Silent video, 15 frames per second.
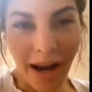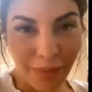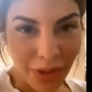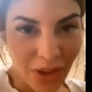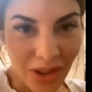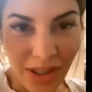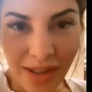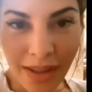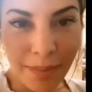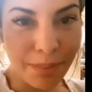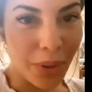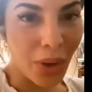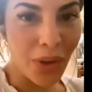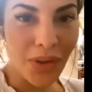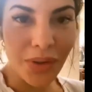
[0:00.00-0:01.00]
And we should just
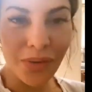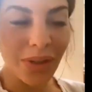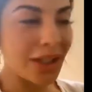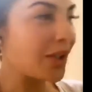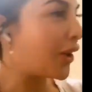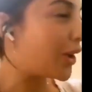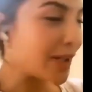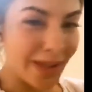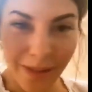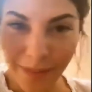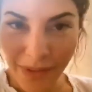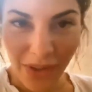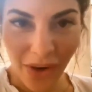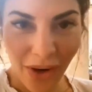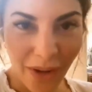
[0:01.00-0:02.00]
compose a really awesome
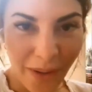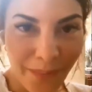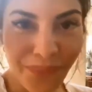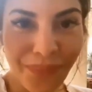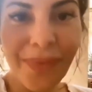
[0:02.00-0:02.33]
song,